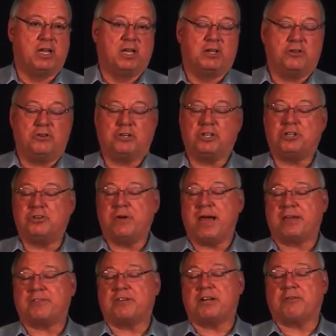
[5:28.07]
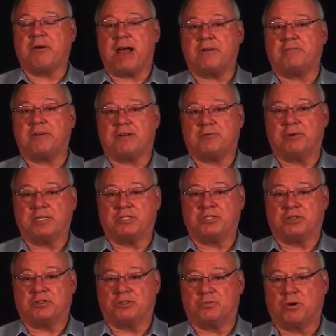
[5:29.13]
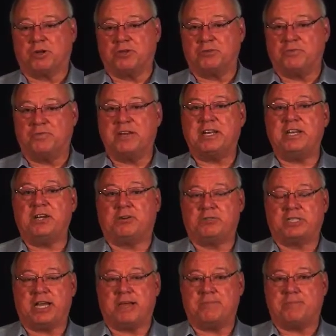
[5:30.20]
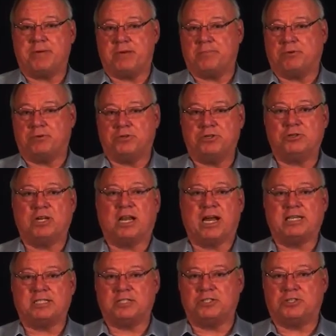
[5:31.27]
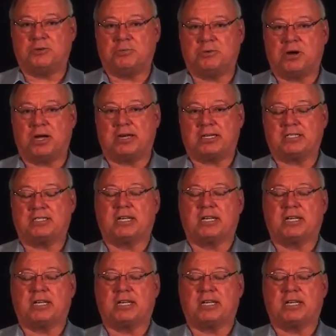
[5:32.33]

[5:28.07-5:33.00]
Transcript: You could do ethnographic research where you videotape people utilizing your products